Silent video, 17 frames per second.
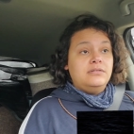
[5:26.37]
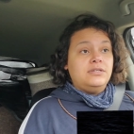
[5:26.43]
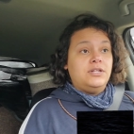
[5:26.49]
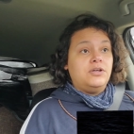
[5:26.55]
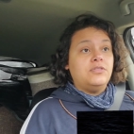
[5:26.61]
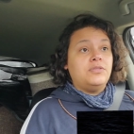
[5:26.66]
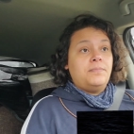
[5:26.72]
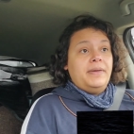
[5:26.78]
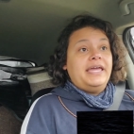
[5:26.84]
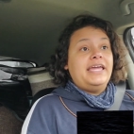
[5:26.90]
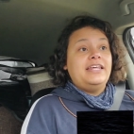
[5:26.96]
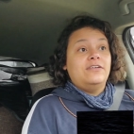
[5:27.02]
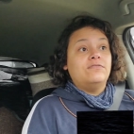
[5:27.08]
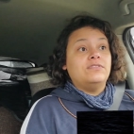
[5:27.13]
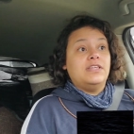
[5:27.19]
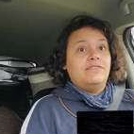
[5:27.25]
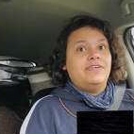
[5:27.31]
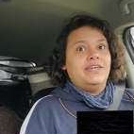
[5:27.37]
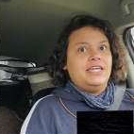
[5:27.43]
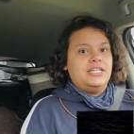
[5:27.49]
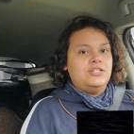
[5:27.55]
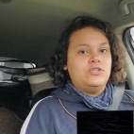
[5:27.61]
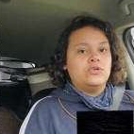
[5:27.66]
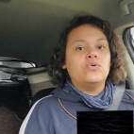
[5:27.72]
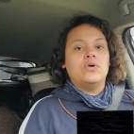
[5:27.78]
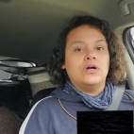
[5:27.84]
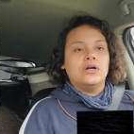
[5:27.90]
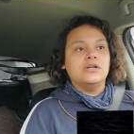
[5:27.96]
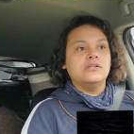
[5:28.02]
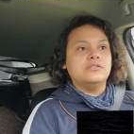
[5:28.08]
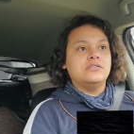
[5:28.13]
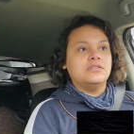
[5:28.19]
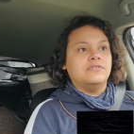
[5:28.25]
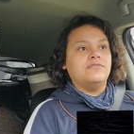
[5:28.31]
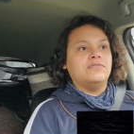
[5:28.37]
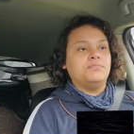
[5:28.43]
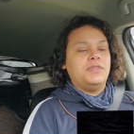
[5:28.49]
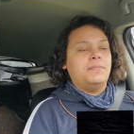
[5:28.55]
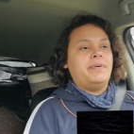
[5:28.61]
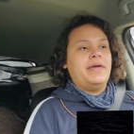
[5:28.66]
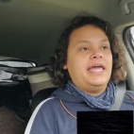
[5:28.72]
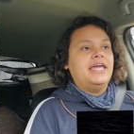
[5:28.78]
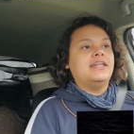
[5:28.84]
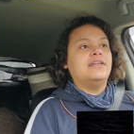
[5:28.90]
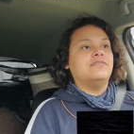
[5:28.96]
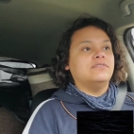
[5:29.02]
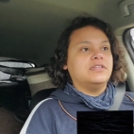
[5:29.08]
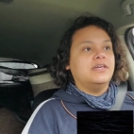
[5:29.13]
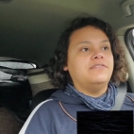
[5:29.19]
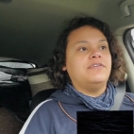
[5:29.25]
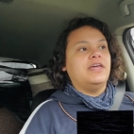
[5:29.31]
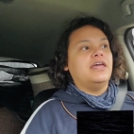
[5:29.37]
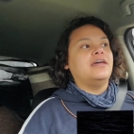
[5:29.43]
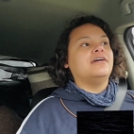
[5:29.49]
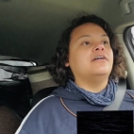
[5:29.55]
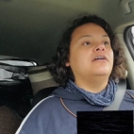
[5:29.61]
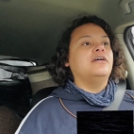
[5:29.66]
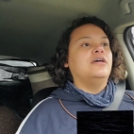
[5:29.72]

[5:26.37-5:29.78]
You know, the pain of living indoors, of the pain of living